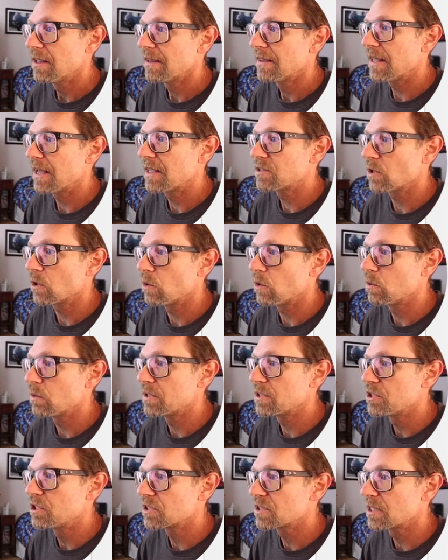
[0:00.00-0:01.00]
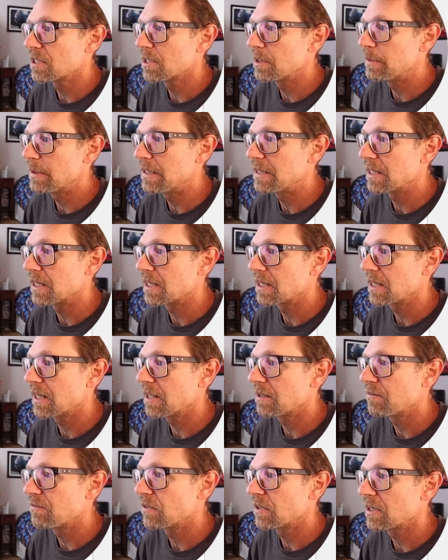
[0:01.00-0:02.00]
that's always just going to be the
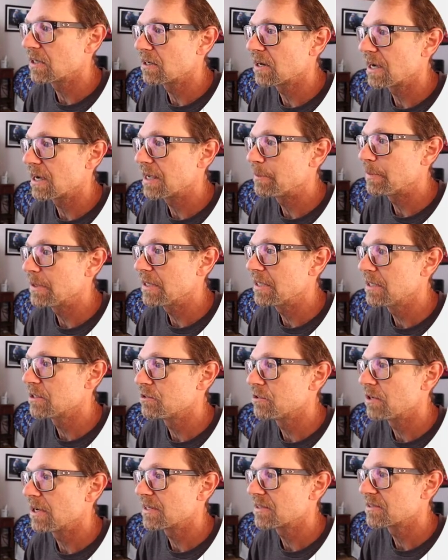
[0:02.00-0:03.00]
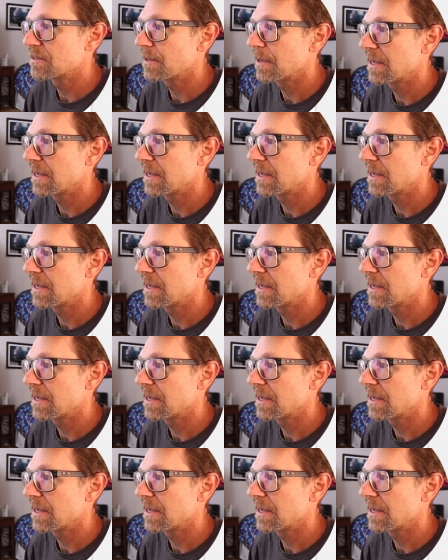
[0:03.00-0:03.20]
Cloudflare IP address.